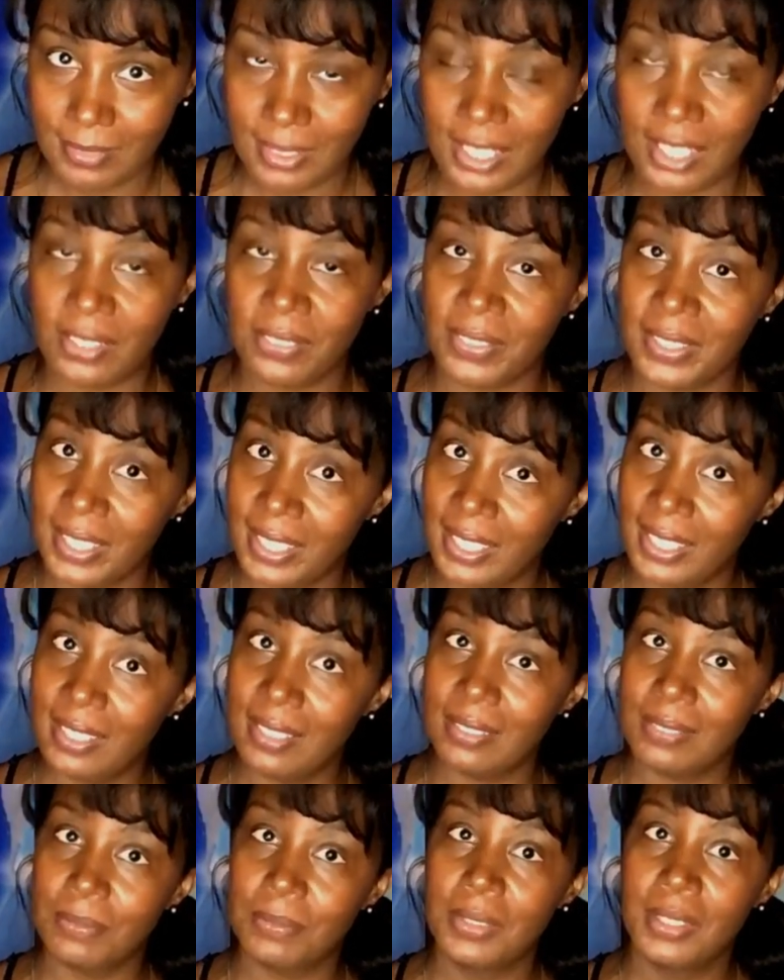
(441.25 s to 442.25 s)
All right?
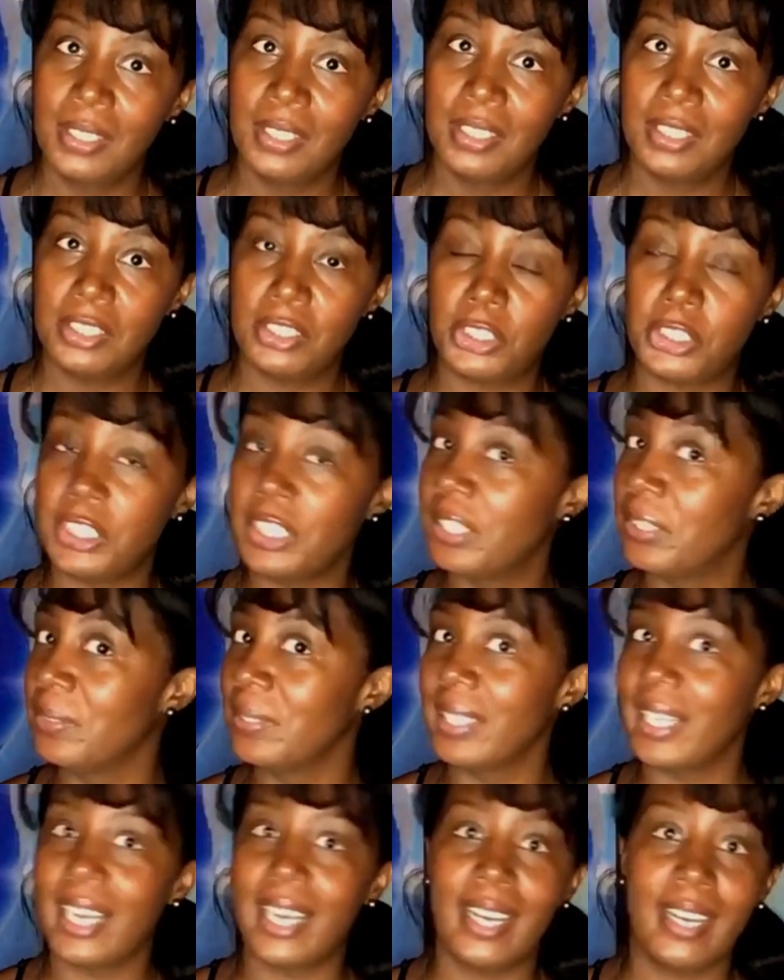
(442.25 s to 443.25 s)
She
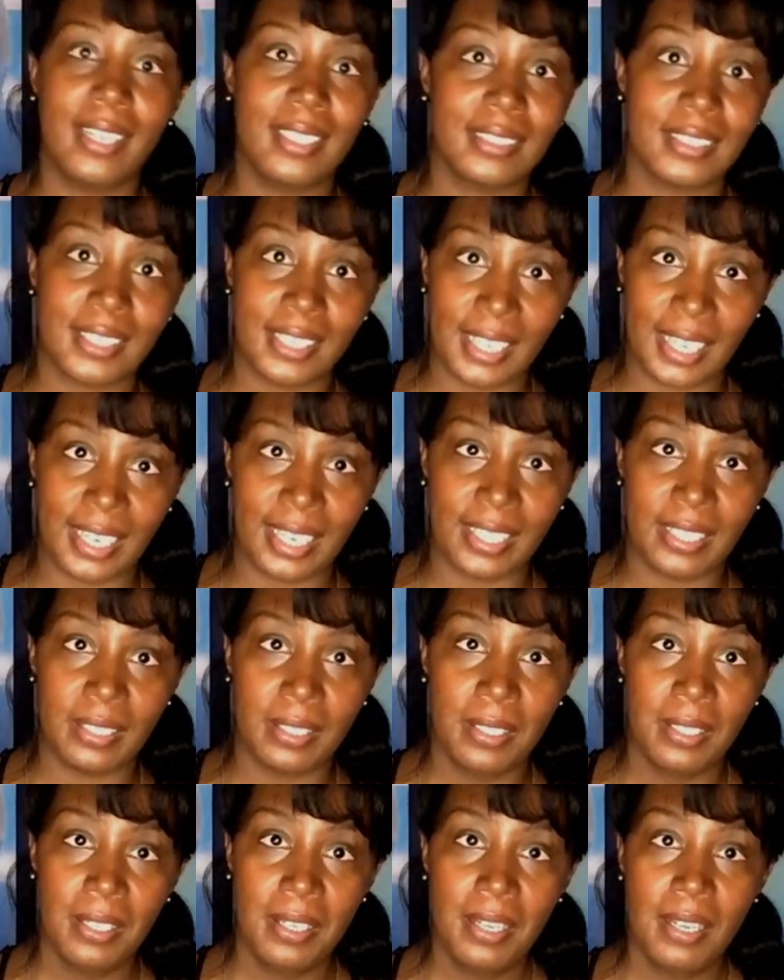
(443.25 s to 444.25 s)
only has that
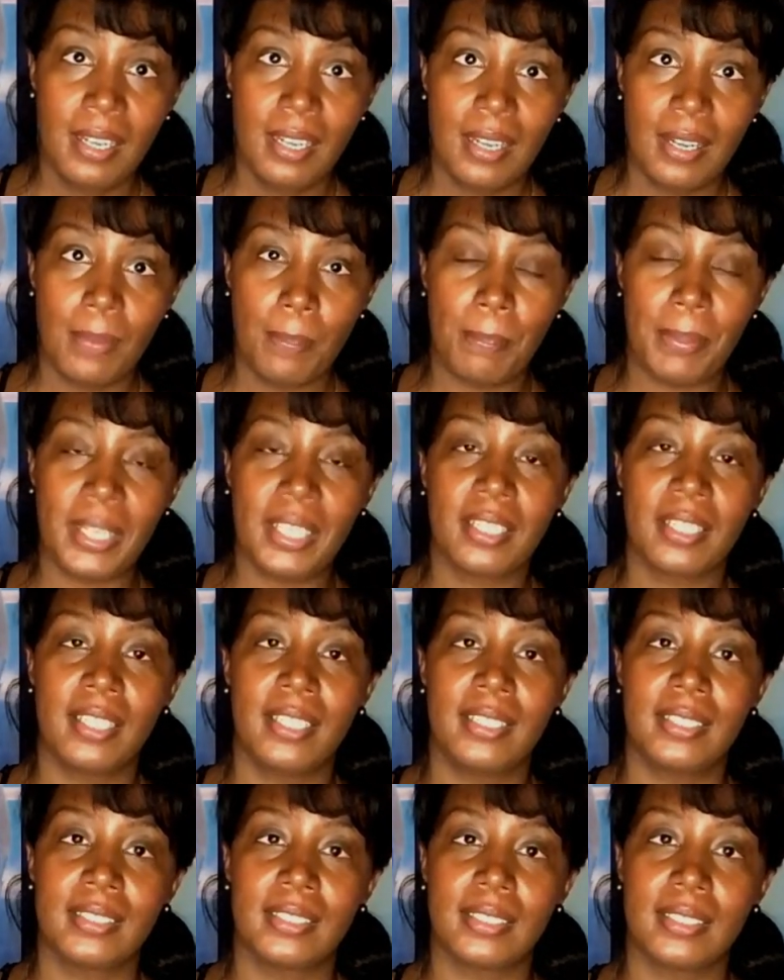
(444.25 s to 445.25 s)

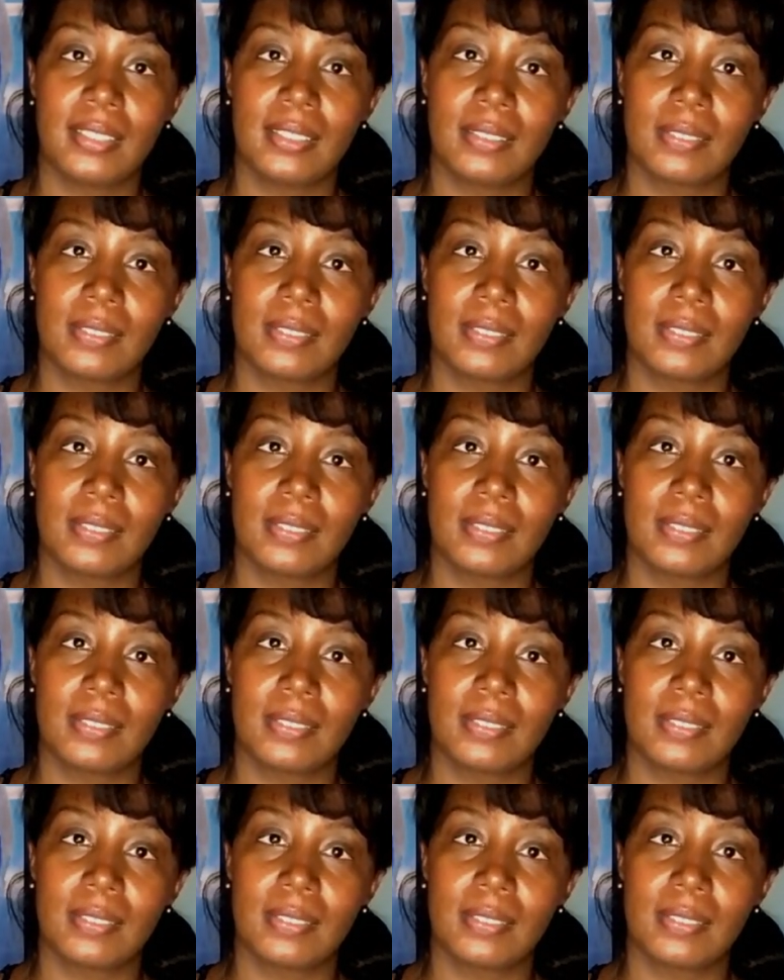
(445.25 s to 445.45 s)
because